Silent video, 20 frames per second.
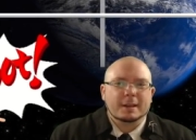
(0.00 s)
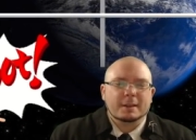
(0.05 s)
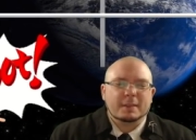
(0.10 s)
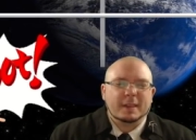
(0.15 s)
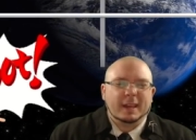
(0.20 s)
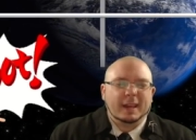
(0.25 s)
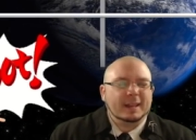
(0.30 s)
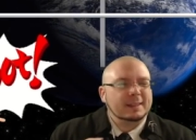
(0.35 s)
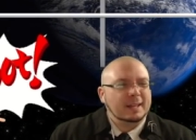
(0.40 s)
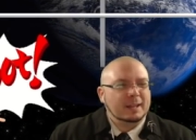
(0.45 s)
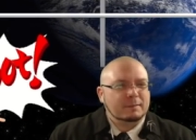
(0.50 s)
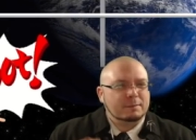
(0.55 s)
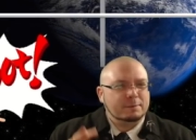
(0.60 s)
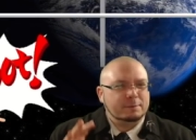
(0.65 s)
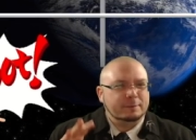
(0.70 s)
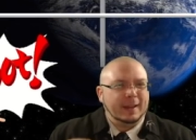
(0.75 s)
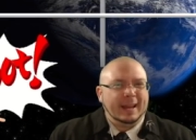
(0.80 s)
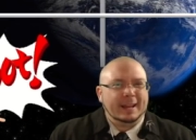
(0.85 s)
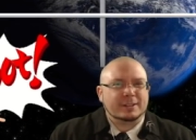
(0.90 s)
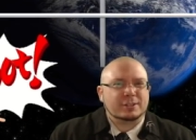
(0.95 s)
They had, like,
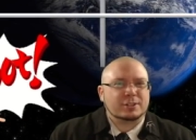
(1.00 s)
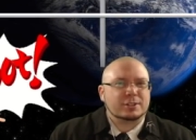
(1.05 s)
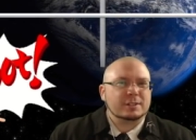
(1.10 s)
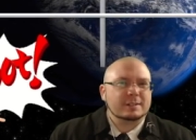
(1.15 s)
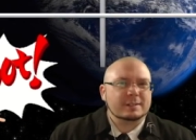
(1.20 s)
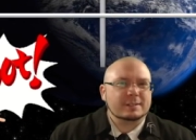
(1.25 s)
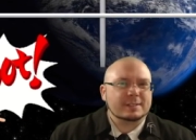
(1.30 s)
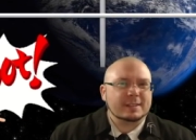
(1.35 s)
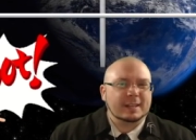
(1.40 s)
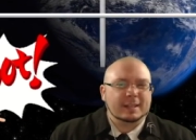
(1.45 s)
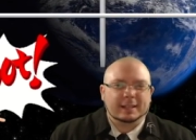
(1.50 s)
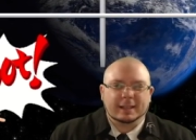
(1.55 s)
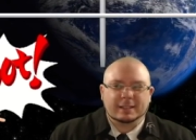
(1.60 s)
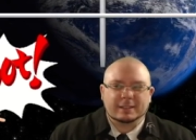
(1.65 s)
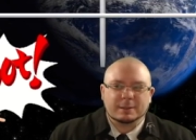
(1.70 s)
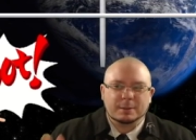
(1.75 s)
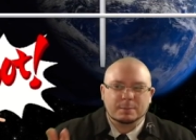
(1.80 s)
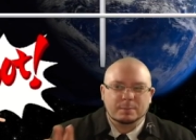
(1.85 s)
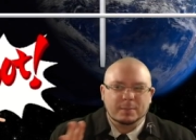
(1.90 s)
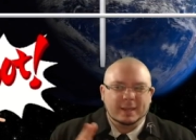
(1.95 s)
factions and,
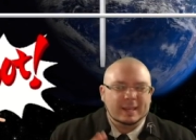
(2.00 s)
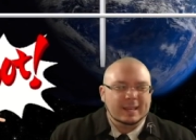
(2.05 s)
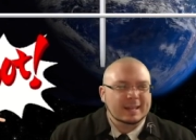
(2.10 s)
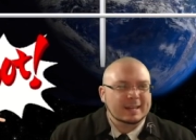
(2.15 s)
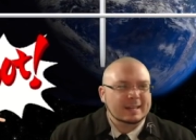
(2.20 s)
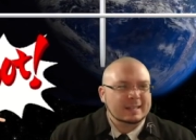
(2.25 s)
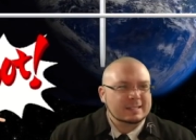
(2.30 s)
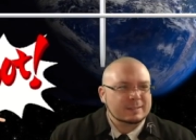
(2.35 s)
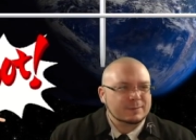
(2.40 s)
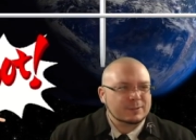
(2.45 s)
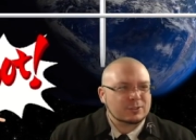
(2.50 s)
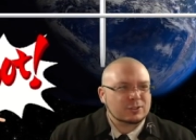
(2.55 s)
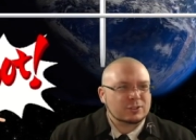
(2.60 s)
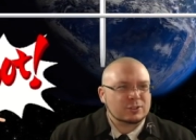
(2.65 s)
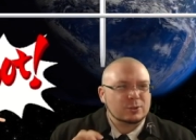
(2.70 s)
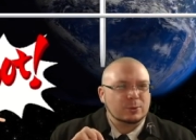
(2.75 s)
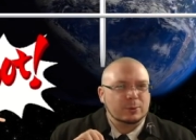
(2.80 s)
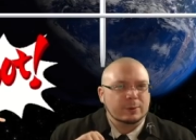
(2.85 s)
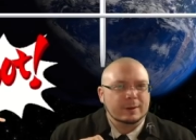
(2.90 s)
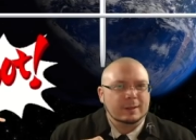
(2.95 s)
like, the beginnings of a
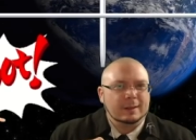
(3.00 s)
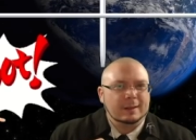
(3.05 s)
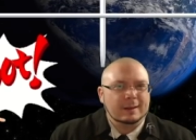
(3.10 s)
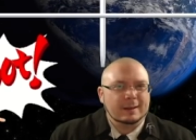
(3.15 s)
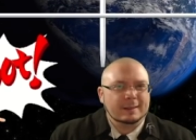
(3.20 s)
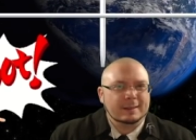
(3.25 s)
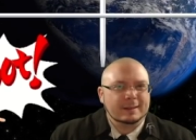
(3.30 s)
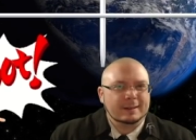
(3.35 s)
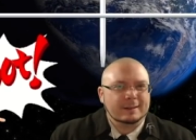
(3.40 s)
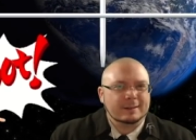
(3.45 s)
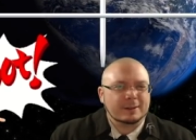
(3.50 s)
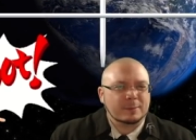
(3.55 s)
storyline there.